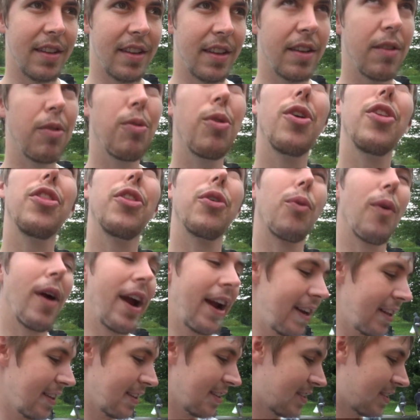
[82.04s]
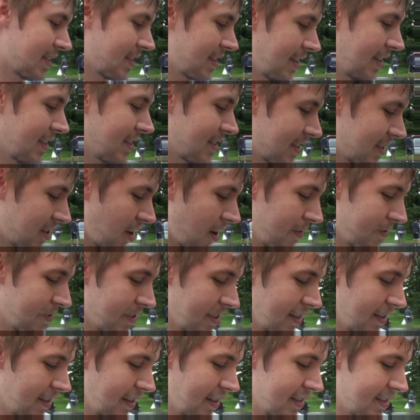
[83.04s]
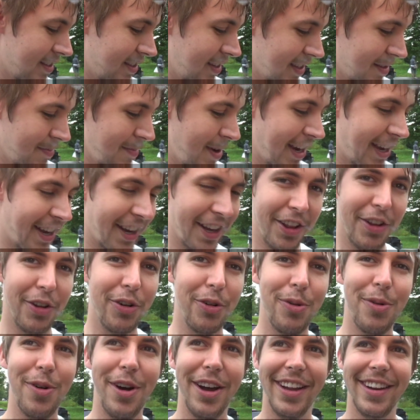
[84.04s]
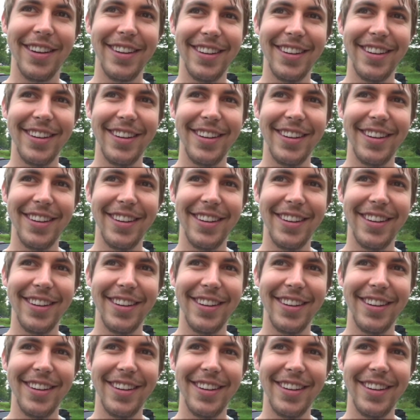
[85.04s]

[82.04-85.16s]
think? Well, the rain is soft. It's making a little wet.